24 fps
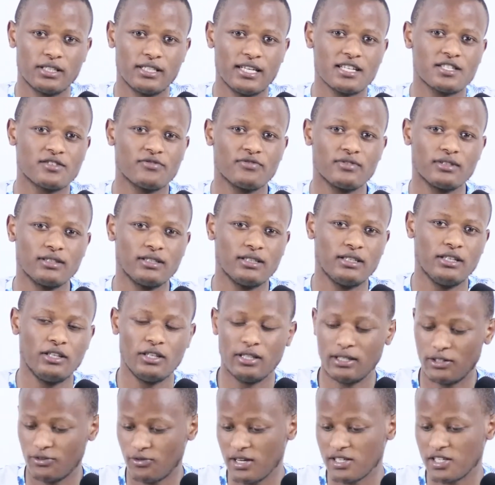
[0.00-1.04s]
just
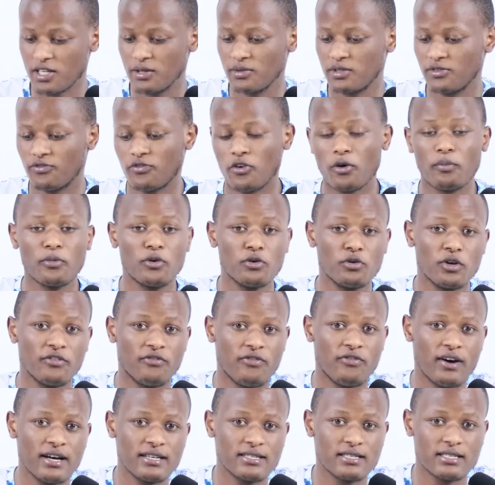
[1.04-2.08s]
transcript from
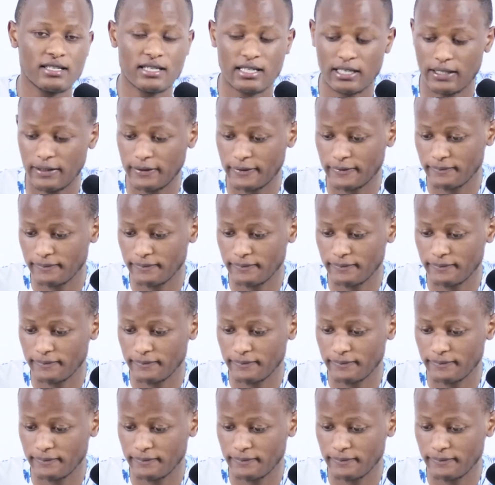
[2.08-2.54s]
university.